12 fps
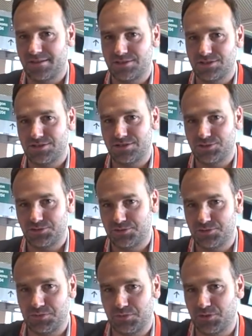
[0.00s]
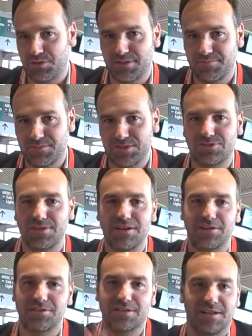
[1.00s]
and just Juju deploy it straight
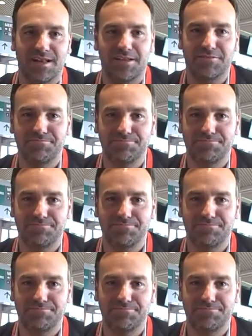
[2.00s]
onto the cloud.